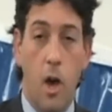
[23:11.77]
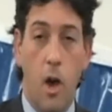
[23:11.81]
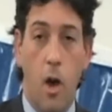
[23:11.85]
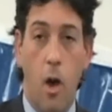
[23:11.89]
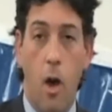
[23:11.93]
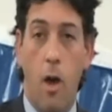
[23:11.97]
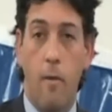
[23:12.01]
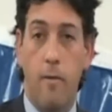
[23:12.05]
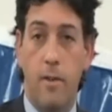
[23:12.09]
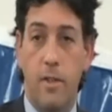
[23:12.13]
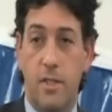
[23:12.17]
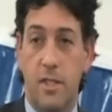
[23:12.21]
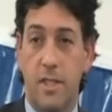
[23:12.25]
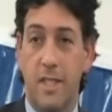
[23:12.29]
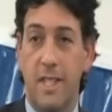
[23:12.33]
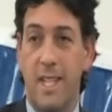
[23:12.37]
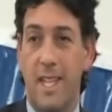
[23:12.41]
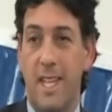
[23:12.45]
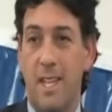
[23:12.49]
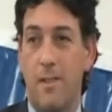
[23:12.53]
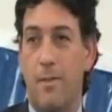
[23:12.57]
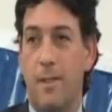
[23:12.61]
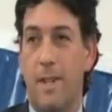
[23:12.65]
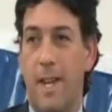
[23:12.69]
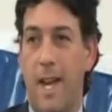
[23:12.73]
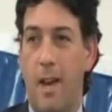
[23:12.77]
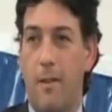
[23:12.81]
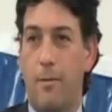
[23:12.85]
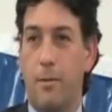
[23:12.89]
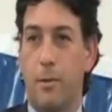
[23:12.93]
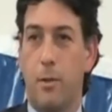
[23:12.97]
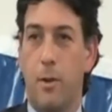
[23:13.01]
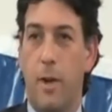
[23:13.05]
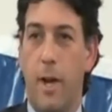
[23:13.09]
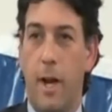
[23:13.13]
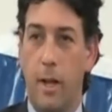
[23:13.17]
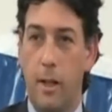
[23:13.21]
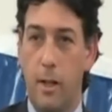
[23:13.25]
Obviously, even
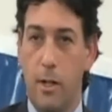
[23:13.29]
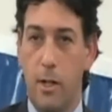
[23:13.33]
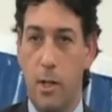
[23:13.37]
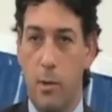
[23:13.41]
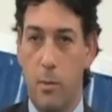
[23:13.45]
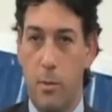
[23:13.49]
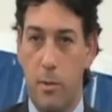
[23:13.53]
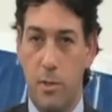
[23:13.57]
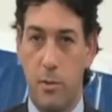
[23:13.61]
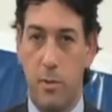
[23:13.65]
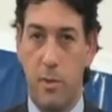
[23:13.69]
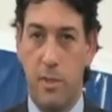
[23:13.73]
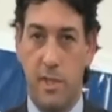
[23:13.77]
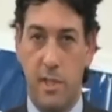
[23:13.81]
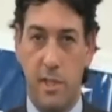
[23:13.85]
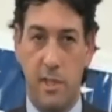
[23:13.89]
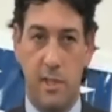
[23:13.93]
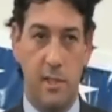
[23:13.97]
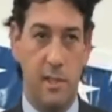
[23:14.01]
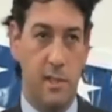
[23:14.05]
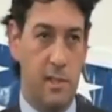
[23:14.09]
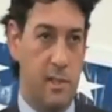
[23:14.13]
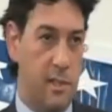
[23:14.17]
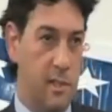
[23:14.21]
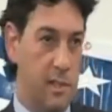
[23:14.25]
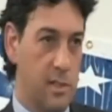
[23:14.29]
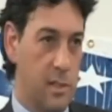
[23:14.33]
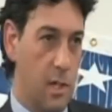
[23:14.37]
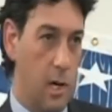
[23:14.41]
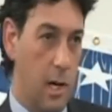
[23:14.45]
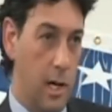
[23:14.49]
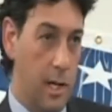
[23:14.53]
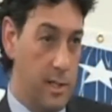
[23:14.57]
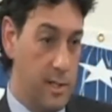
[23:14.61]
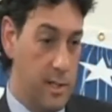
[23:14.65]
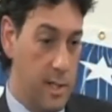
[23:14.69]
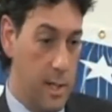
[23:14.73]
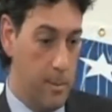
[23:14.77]
after Heller, there was resistance to this
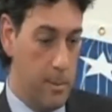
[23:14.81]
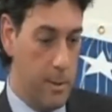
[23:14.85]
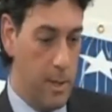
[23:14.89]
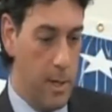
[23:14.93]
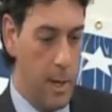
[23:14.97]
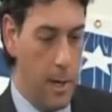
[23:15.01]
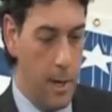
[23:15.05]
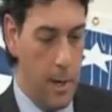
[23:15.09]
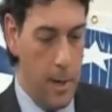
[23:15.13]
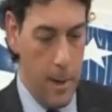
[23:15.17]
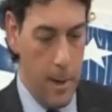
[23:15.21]
concept